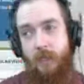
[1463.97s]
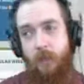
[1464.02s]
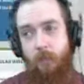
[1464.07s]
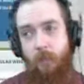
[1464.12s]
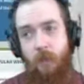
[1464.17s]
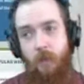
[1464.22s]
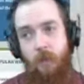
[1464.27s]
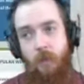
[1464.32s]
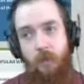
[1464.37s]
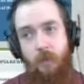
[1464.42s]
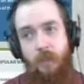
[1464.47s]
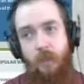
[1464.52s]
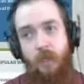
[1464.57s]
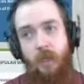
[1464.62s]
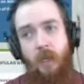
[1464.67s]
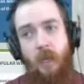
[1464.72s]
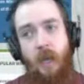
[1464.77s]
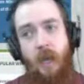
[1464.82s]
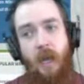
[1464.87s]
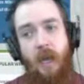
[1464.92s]
that approach.
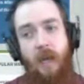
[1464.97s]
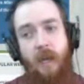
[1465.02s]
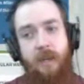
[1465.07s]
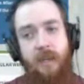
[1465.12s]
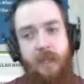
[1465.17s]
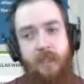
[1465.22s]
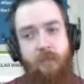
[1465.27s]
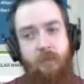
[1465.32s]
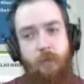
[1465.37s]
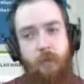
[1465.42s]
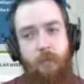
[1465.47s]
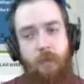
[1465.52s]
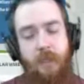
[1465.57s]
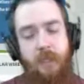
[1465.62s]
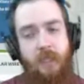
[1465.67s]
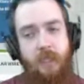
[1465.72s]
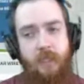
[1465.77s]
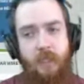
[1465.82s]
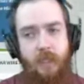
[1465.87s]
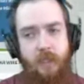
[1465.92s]
Next from the
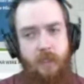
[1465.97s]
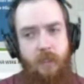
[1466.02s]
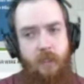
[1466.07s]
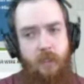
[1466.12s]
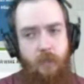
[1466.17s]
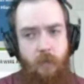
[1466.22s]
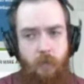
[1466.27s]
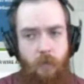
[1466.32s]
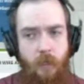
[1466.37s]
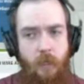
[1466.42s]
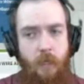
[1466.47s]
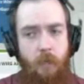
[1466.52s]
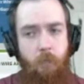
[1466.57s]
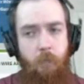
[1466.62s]
Mises Institute,